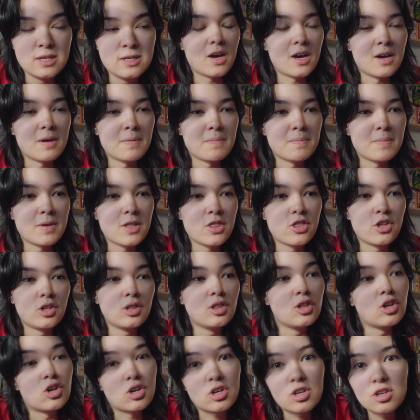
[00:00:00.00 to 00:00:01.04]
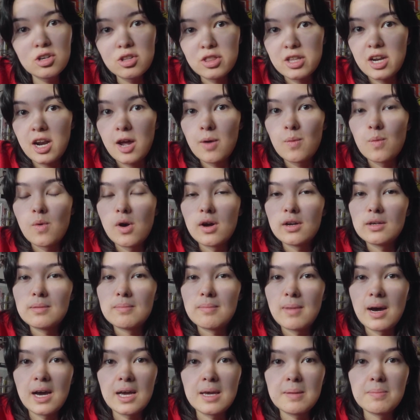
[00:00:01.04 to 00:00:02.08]
the look that I want
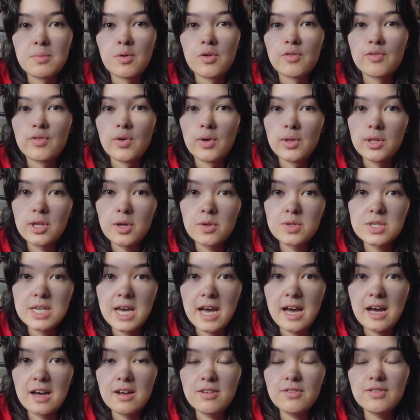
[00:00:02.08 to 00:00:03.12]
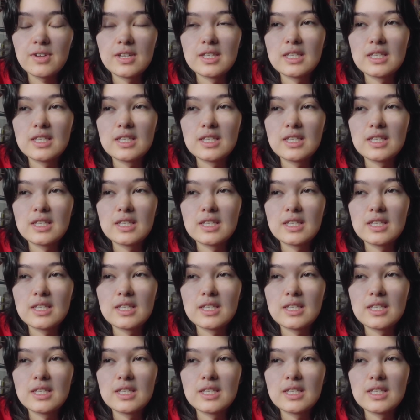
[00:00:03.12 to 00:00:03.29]
my portfolio to have,